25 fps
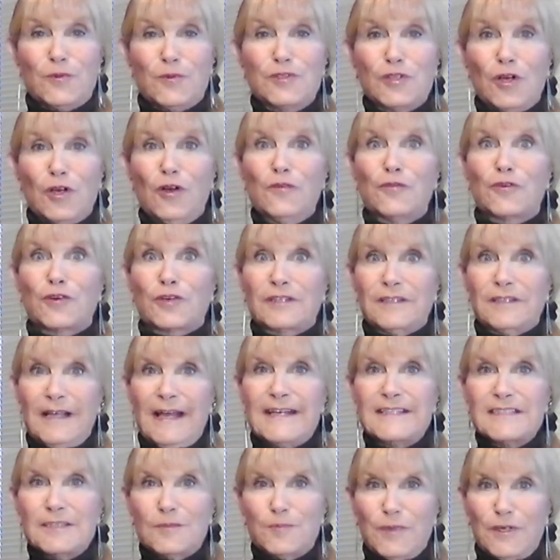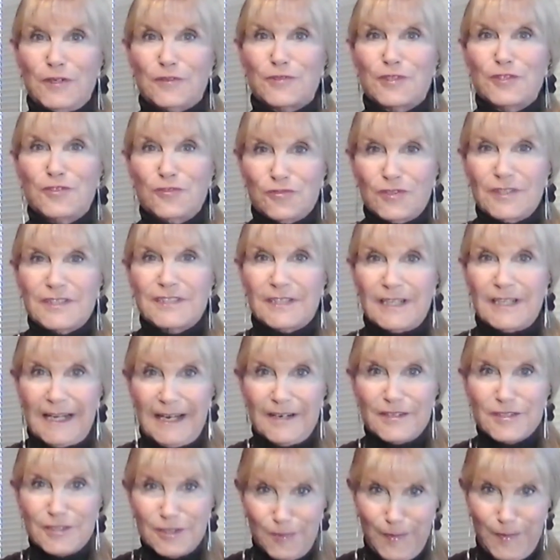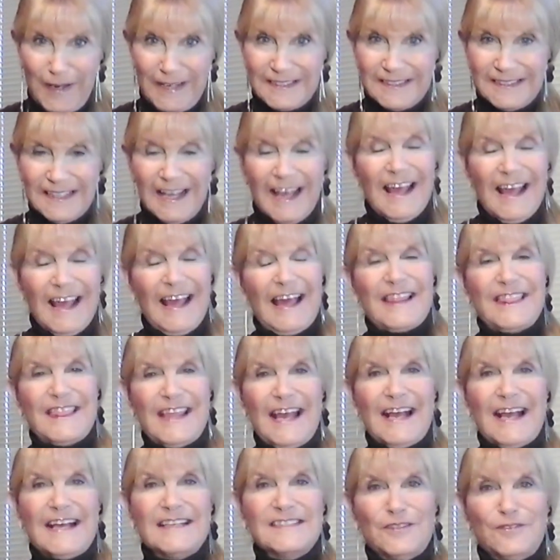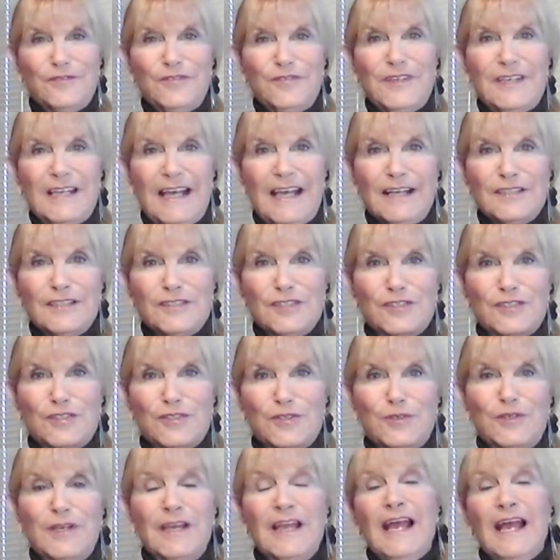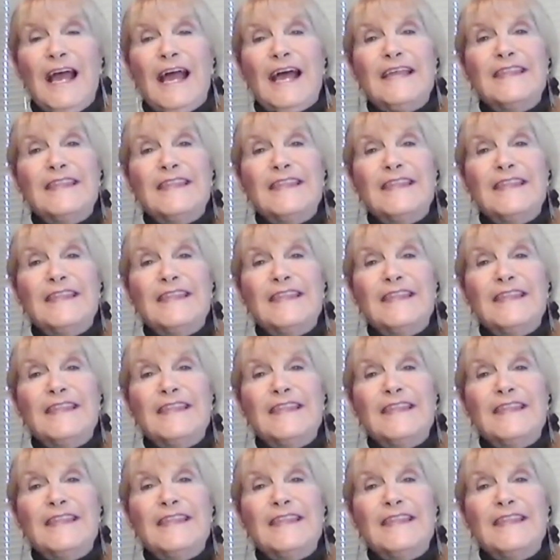It was over Class oh. B restricted airspace, a thousand feet altitude.